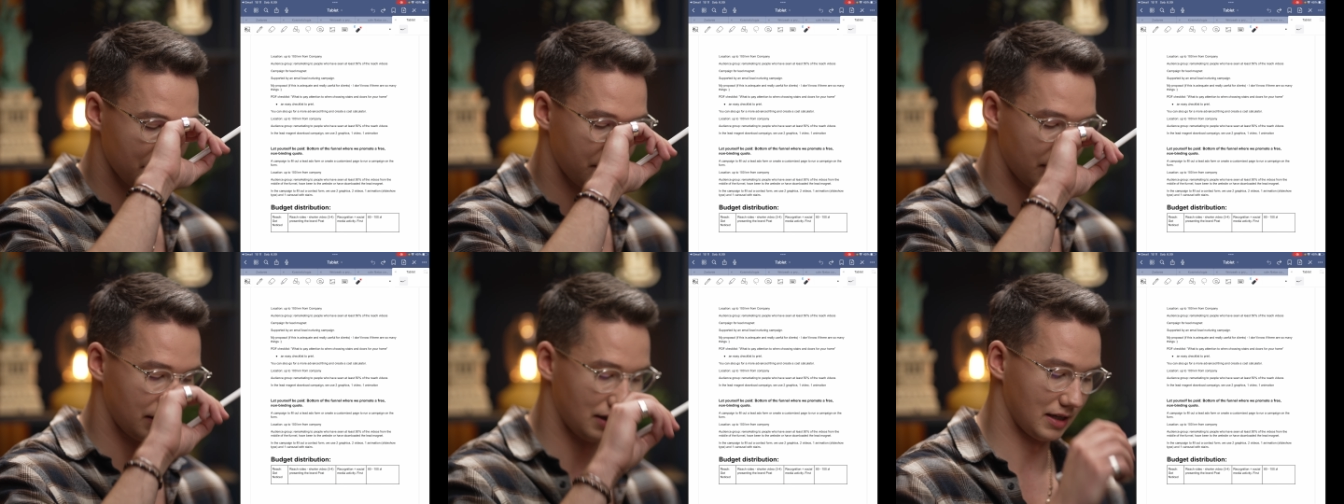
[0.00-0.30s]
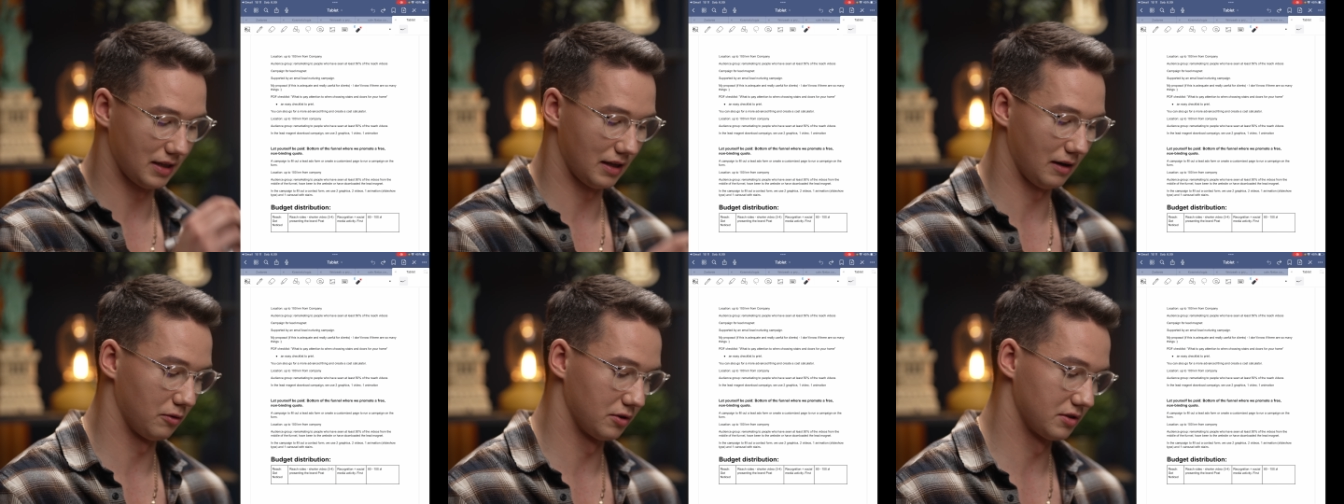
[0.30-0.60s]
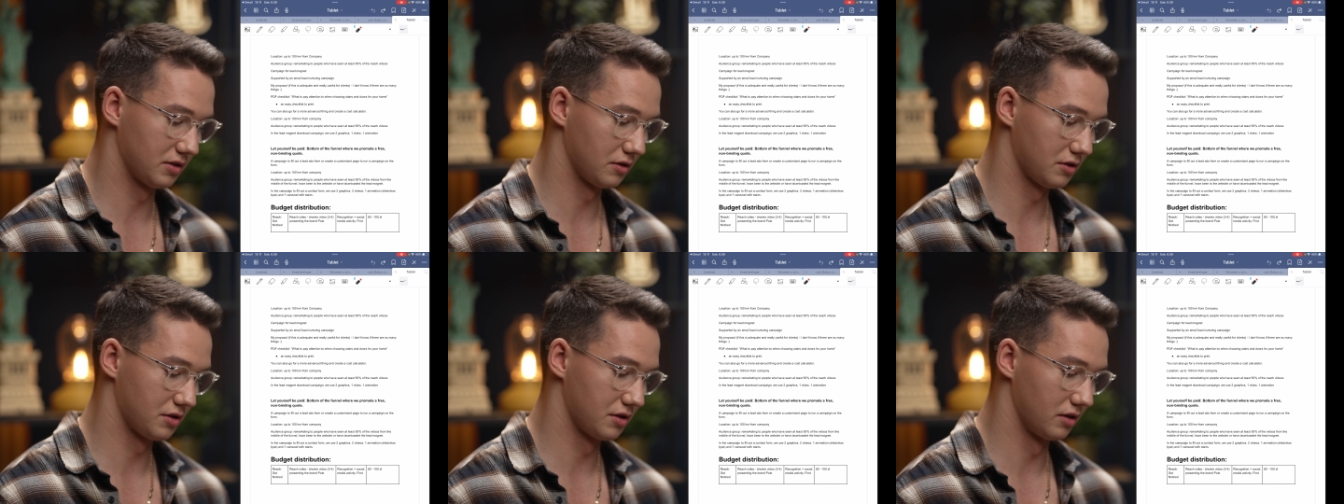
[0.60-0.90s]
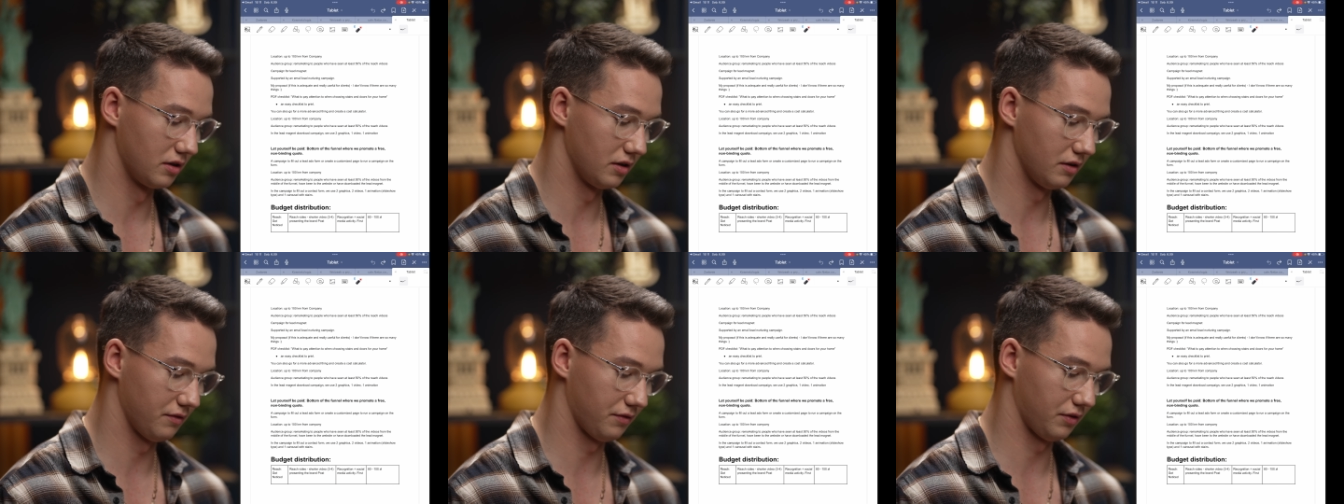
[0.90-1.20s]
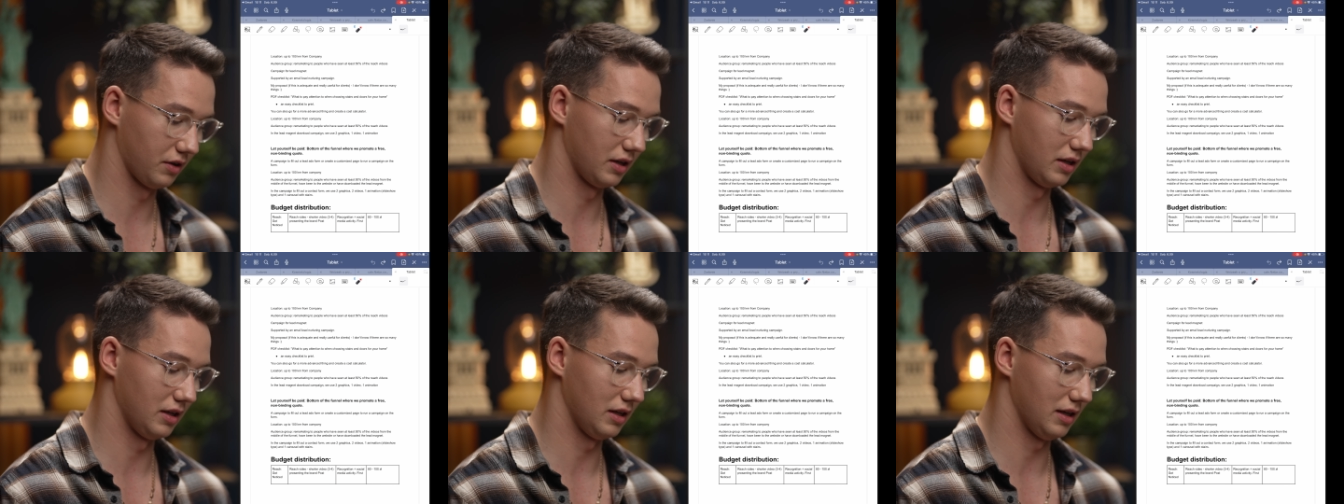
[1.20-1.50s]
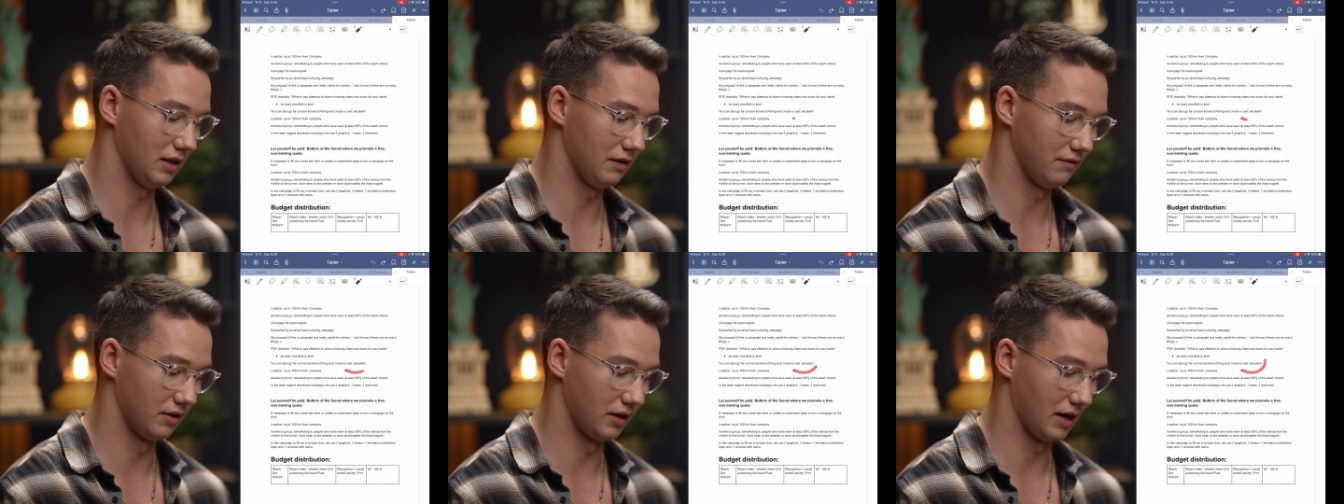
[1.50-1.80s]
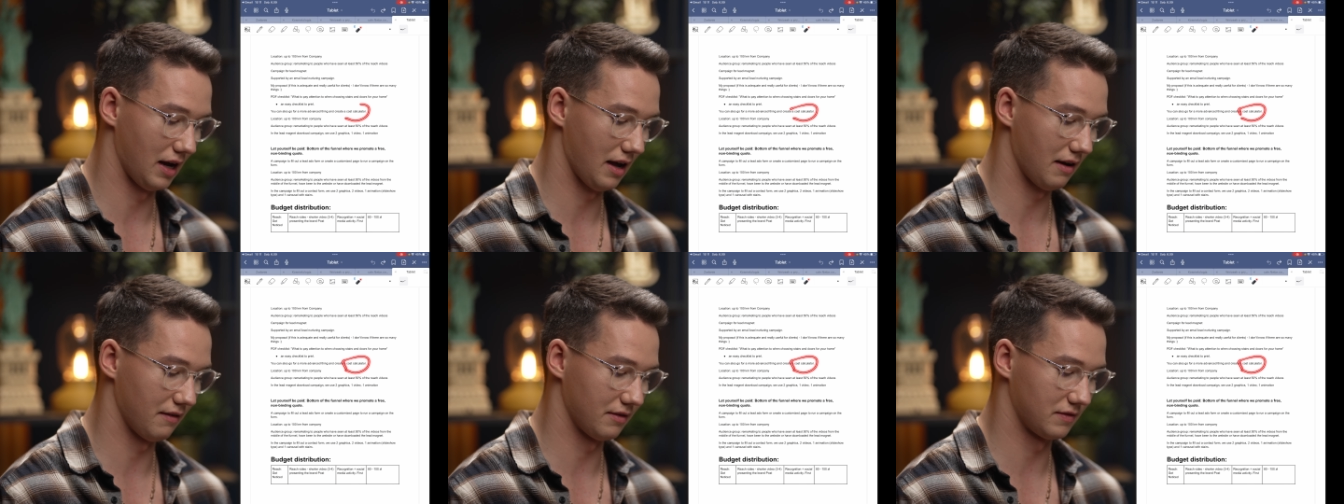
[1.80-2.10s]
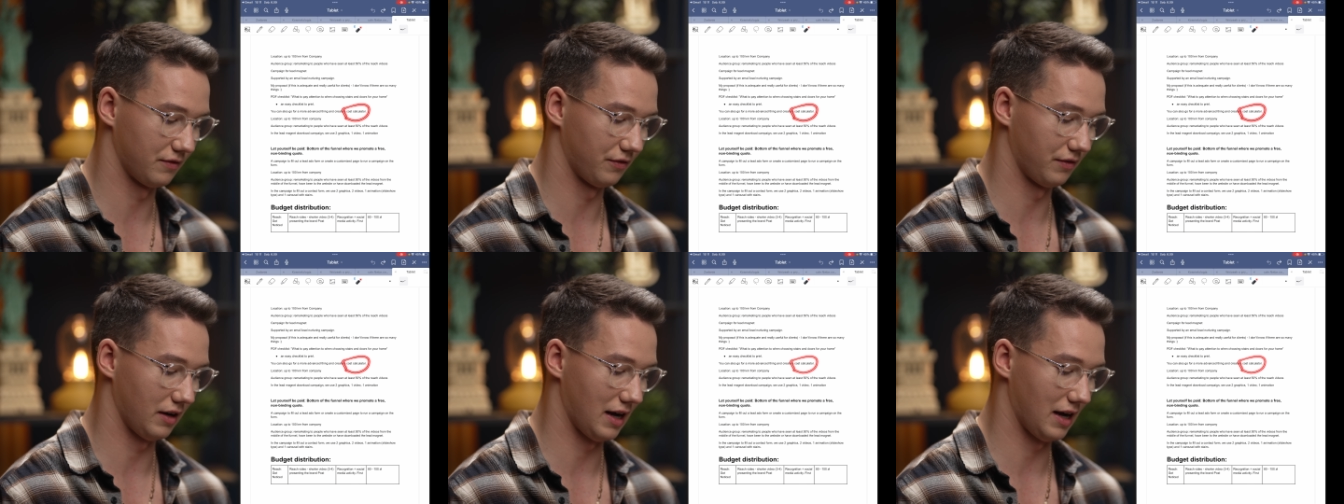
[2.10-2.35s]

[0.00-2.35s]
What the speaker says: but I wasn't sure if he even has